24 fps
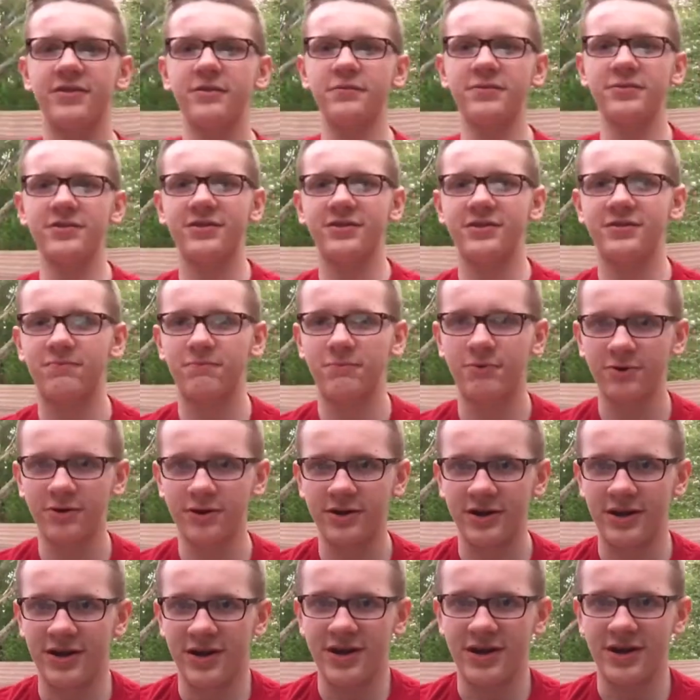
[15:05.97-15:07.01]
of this book
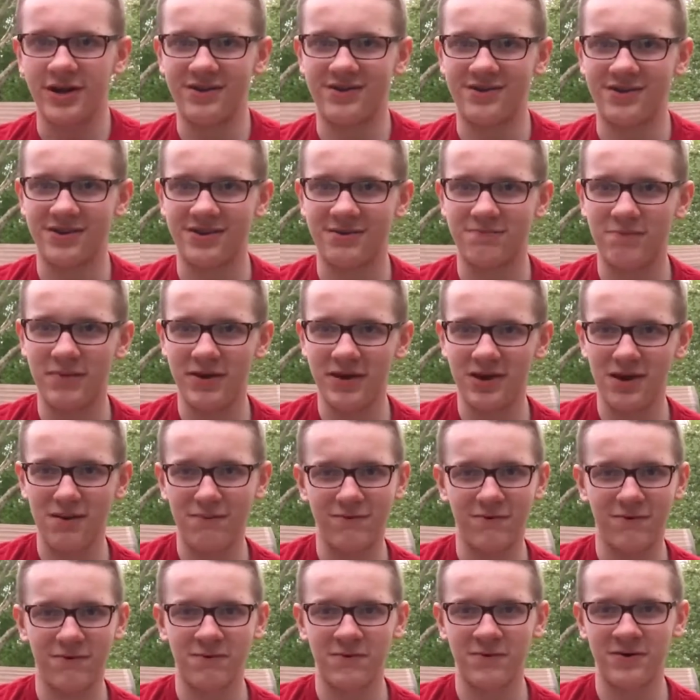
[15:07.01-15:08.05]
is to speak up
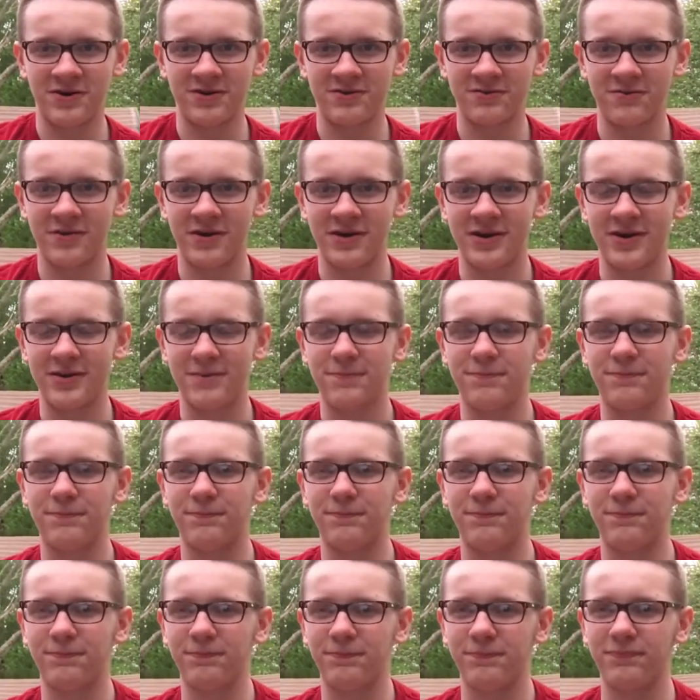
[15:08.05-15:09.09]
for what is right
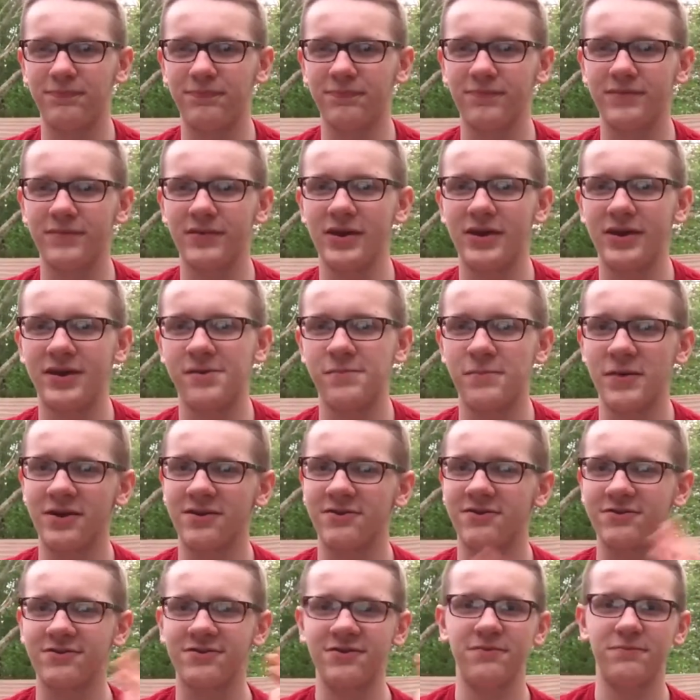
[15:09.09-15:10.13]
and make
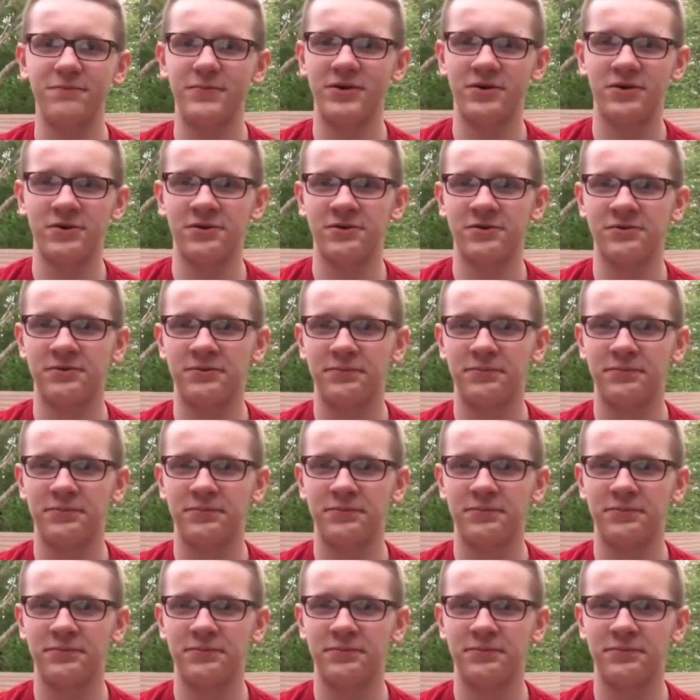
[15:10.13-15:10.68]
yourself be heard